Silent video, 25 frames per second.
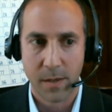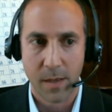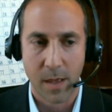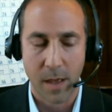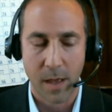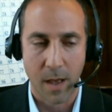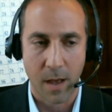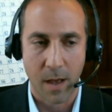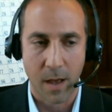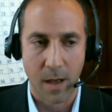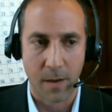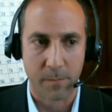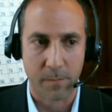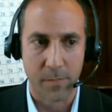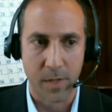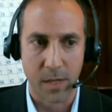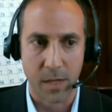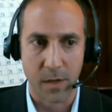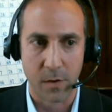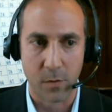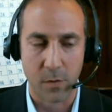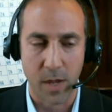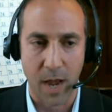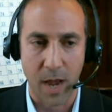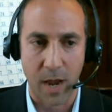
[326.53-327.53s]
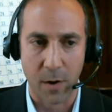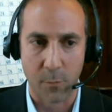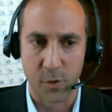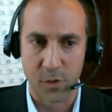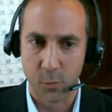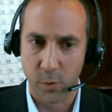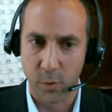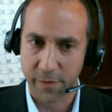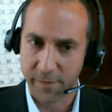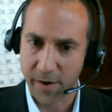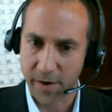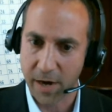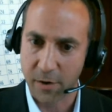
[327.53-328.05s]
um, it, I
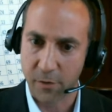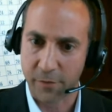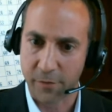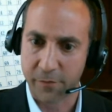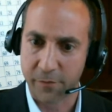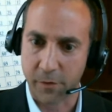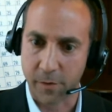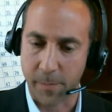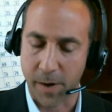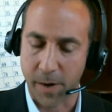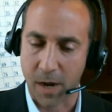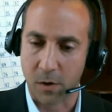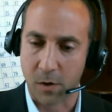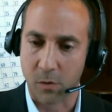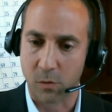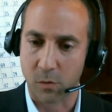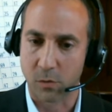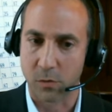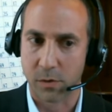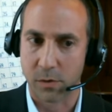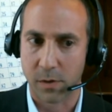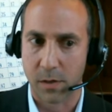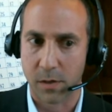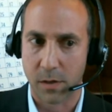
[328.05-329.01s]
was with Vyral for about